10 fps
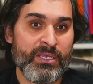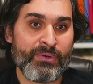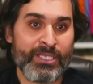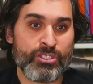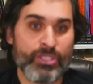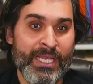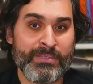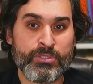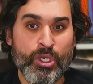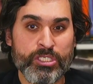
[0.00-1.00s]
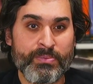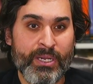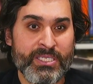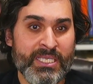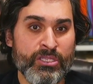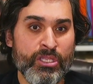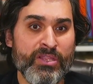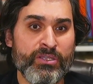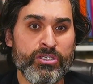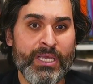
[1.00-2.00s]
Ryan Sean Adams talks about it, saying none of
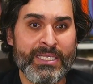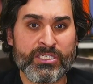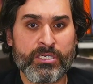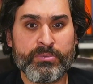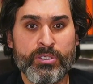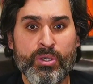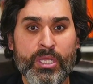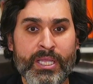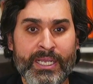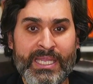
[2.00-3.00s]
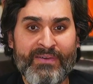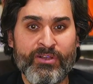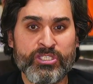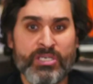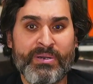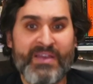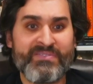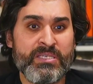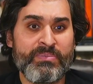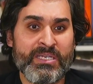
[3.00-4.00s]
the good guys in crypto can have on-chain
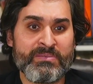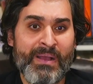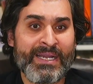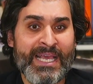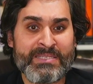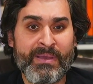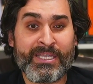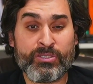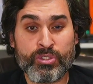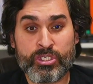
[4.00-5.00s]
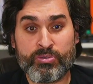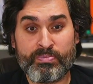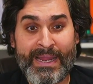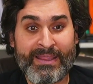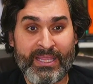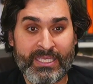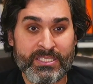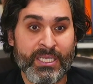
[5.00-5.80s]
privacy because bad guys might use it to do bad things.